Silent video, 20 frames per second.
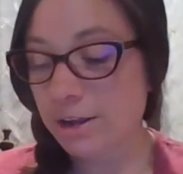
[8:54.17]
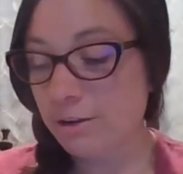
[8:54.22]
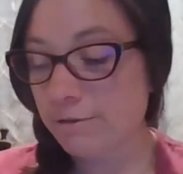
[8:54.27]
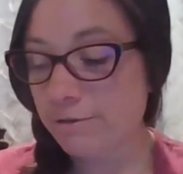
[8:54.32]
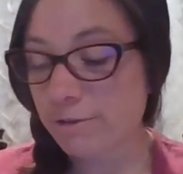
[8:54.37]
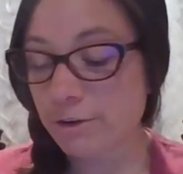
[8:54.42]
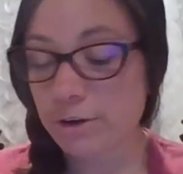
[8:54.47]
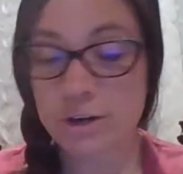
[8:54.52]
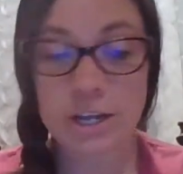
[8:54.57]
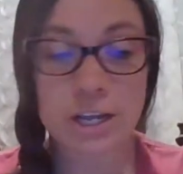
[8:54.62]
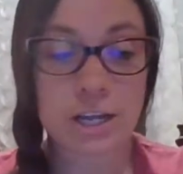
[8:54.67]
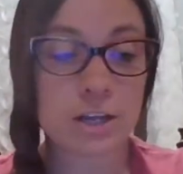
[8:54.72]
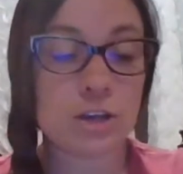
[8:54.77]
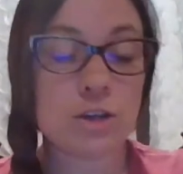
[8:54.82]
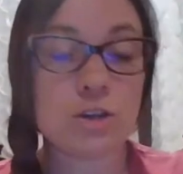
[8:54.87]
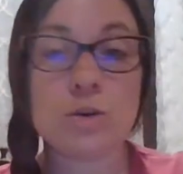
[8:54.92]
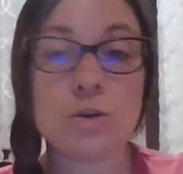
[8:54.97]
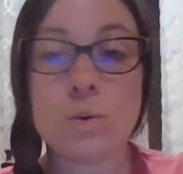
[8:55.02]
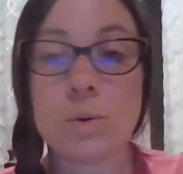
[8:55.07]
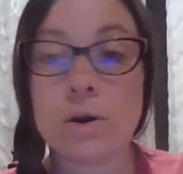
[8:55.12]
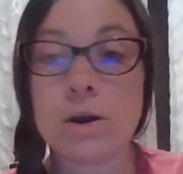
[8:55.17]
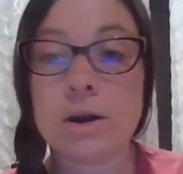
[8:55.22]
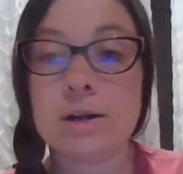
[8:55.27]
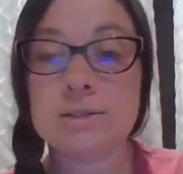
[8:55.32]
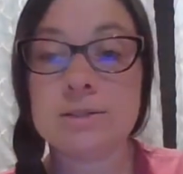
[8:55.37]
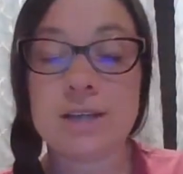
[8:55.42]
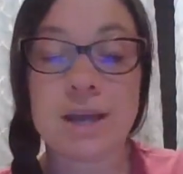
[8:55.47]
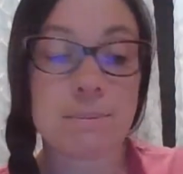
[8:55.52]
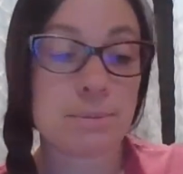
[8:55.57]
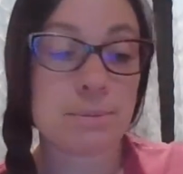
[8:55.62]
converting your
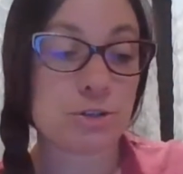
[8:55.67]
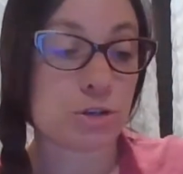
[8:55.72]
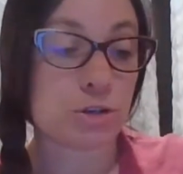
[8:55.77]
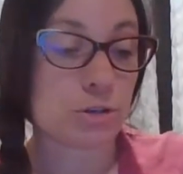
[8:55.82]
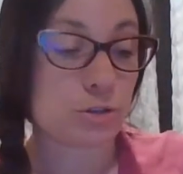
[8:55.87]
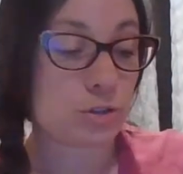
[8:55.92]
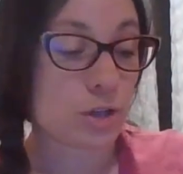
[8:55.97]
temperature.